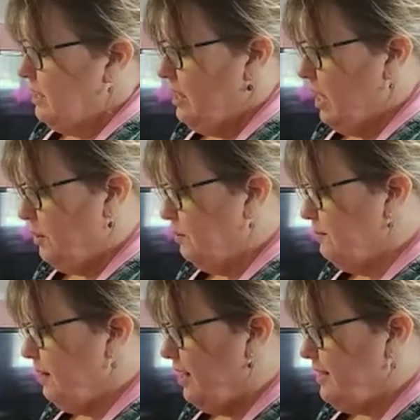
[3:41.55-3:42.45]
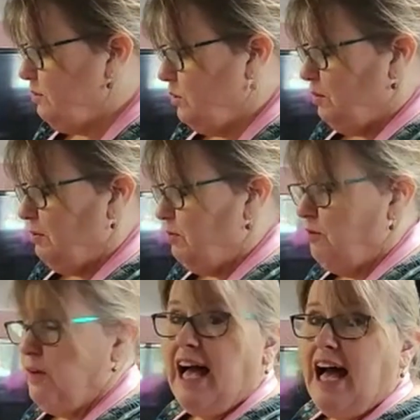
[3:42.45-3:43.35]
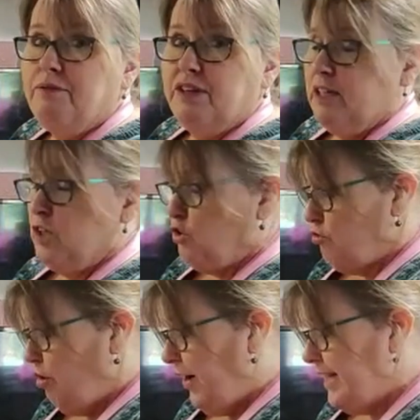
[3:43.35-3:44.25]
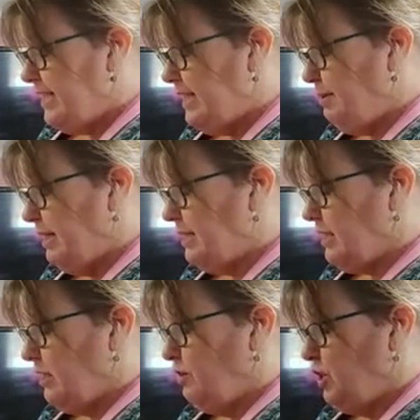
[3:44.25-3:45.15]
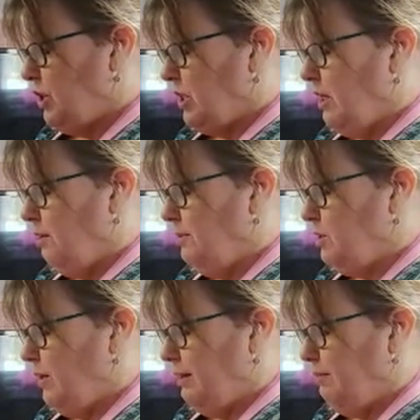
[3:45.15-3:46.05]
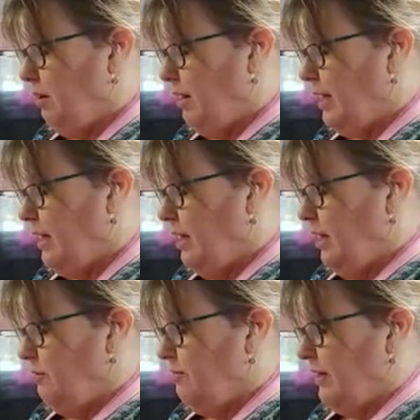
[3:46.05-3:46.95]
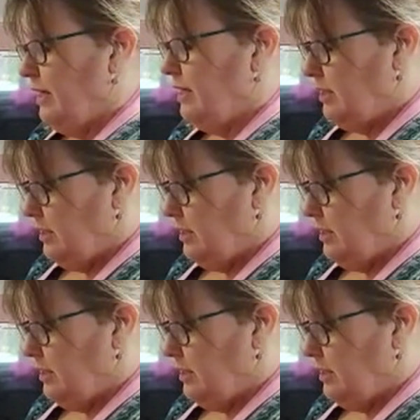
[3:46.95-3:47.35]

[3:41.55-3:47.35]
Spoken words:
no, I don't want to be having grindy bits of sugar between my fingers.